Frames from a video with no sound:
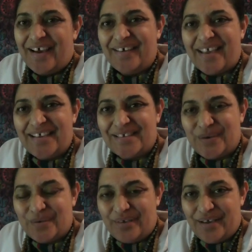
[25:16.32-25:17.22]
Okay,
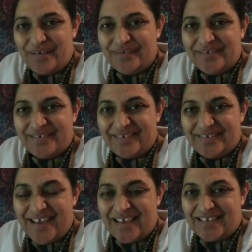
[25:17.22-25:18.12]
Scorpio.
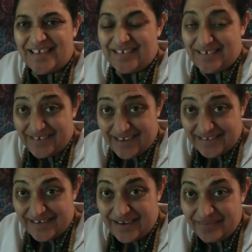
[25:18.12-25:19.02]
Until
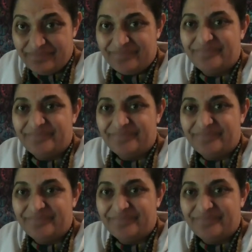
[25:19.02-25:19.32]
next time.